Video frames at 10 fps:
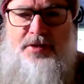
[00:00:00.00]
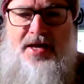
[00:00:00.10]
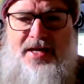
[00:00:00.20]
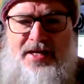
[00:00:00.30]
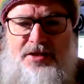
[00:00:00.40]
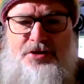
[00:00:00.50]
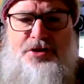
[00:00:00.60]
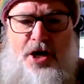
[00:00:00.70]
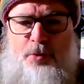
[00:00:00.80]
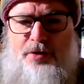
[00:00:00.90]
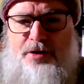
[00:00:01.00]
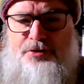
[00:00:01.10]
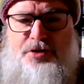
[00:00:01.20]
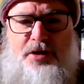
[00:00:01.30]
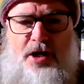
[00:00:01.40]
There is nowhere
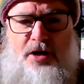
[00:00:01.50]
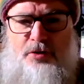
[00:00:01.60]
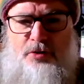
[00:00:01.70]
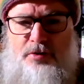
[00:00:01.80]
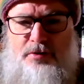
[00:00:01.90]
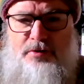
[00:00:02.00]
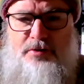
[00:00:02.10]
else to go.